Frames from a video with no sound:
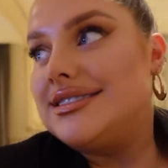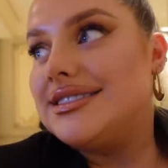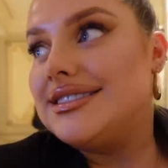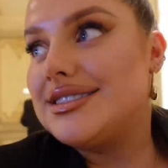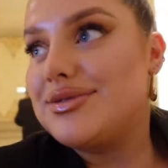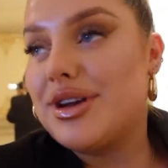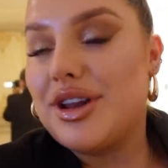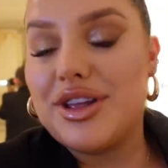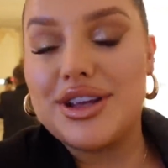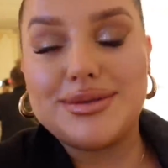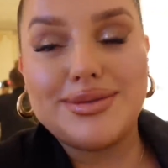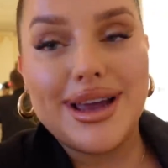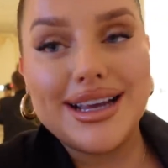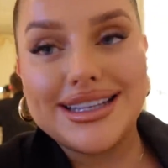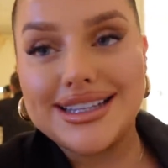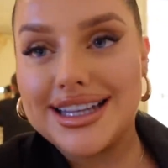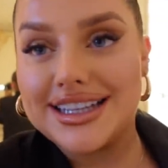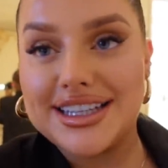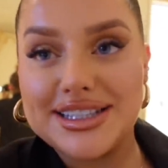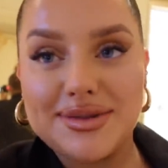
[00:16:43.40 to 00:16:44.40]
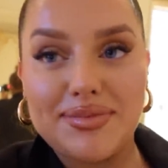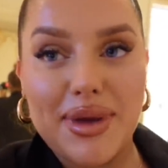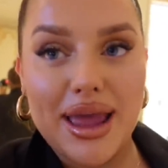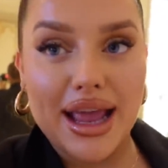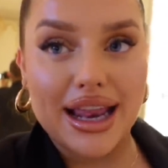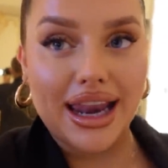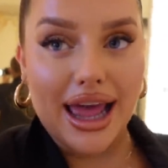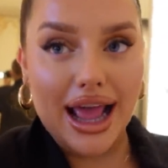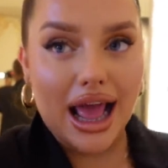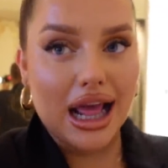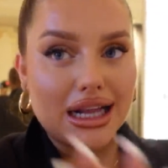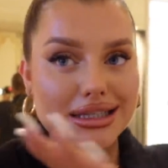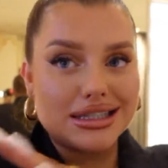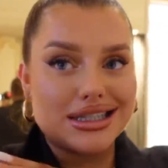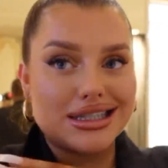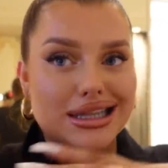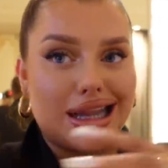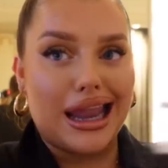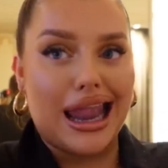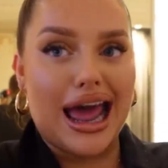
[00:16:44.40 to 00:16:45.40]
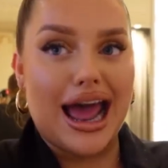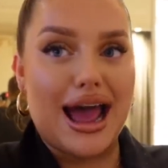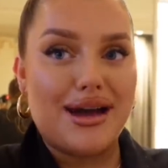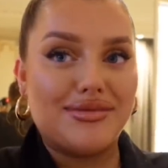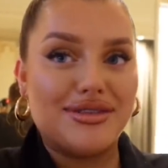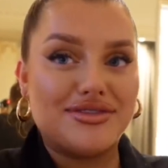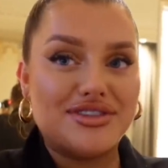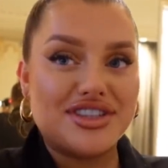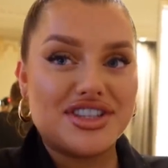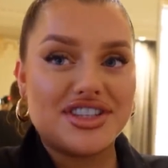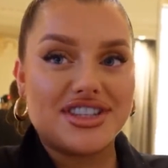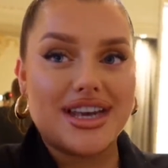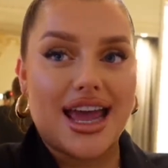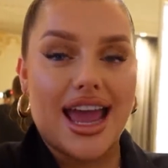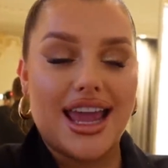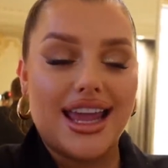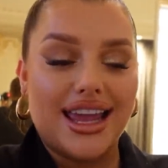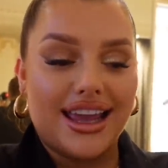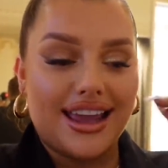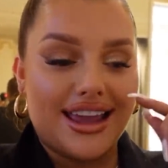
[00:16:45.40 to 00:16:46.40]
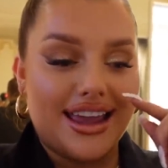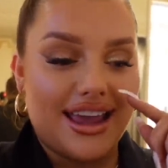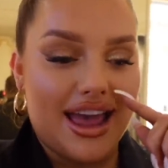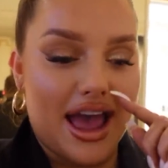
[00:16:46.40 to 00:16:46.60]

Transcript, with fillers: It's one of those places that does a big like slab of steak.